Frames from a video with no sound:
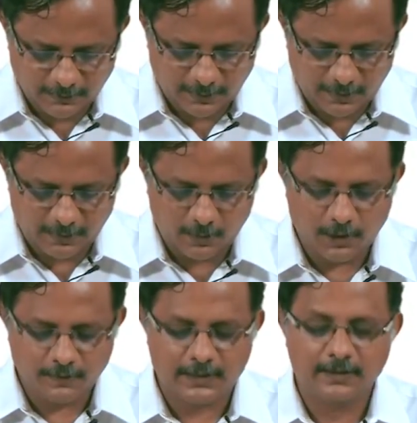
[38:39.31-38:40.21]
There are a
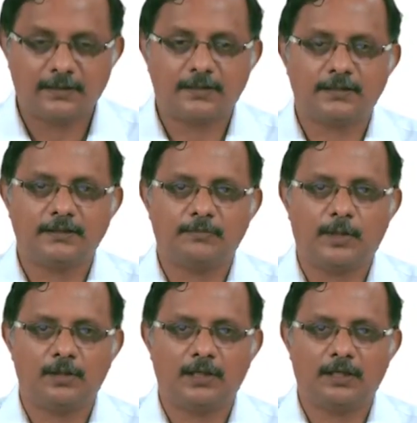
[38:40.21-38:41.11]
lot of centers in
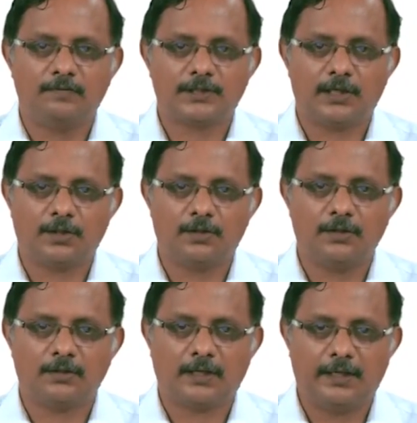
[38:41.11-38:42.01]
medulla which
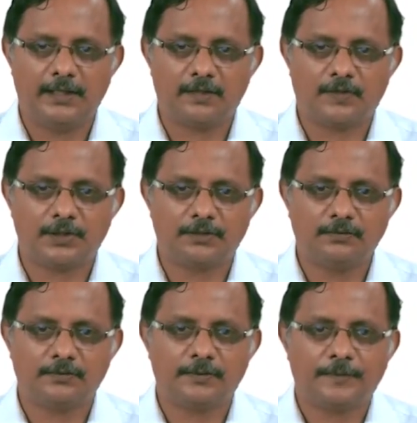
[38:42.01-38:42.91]
control cardiac
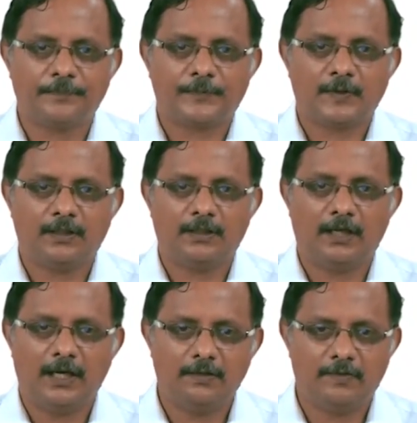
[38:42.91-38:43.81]
function
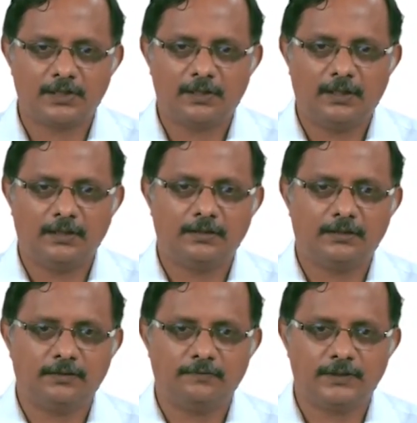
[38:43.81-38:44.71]
and
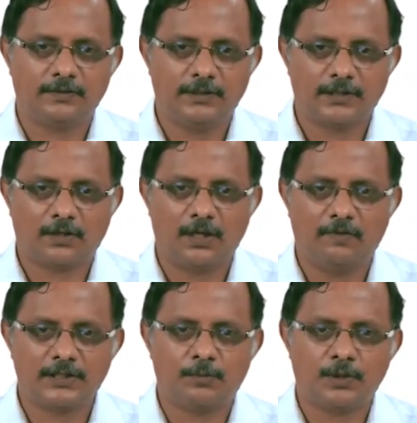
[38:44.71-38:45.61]
which these are called
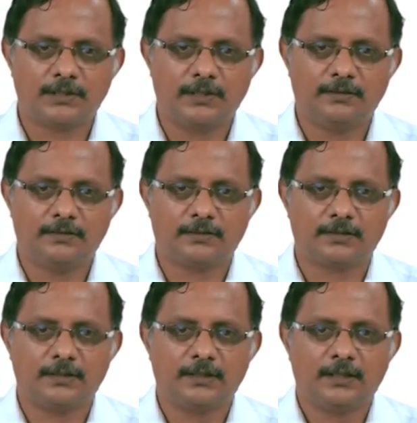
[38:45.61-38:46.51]
vasomotor centers,